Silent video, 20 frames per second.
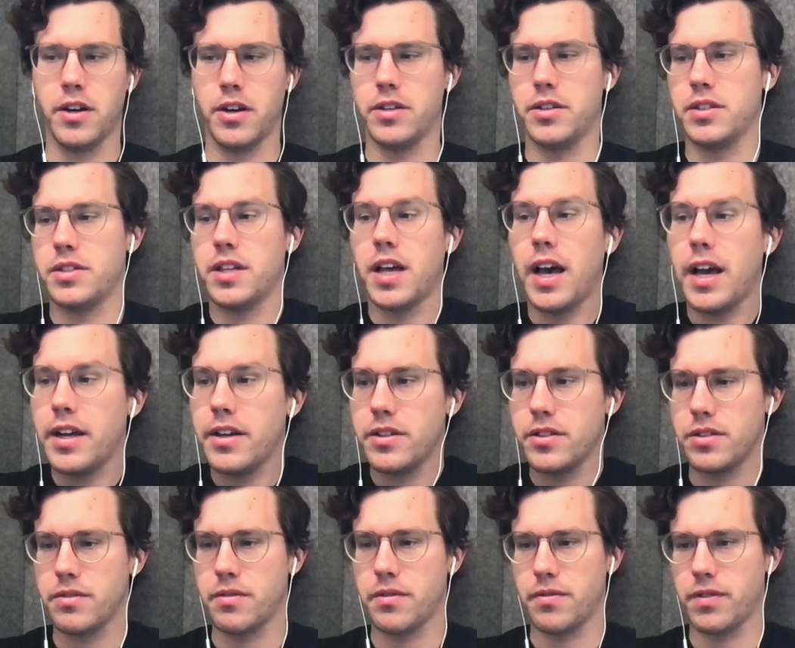our
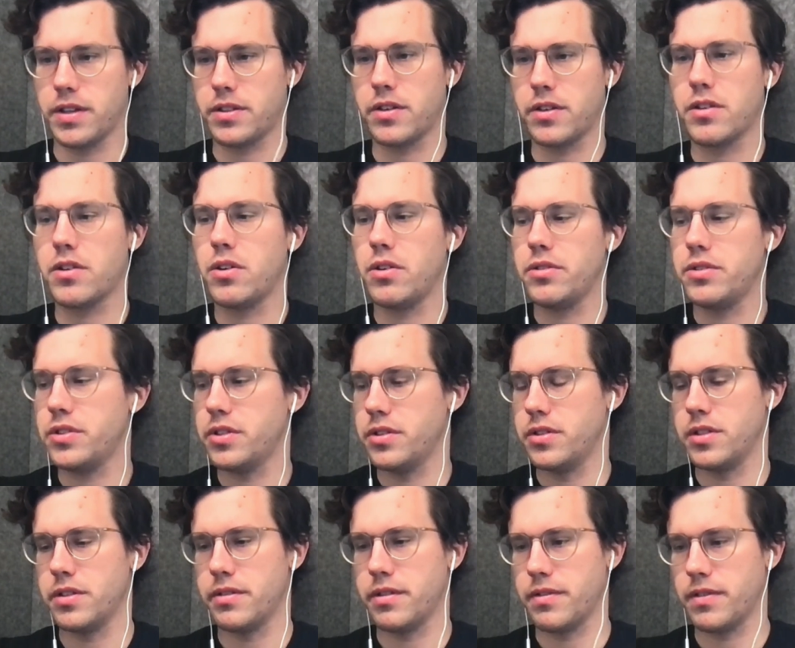desires, that reflect our
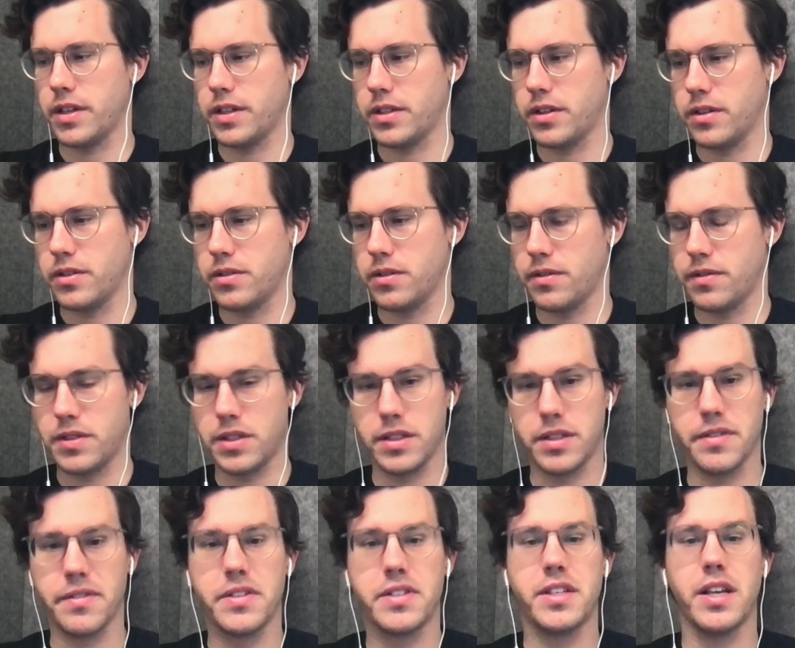cultures, that reflect our sort of
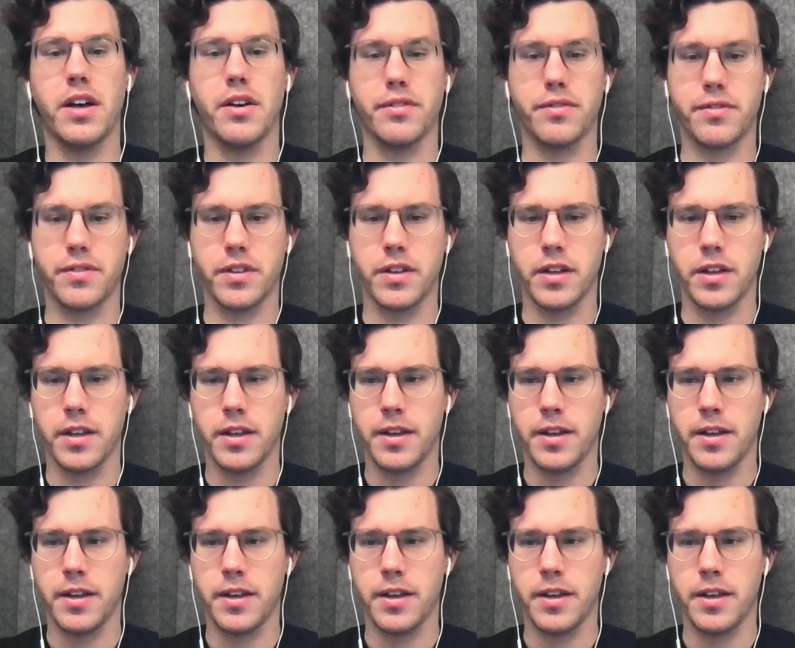sense of self.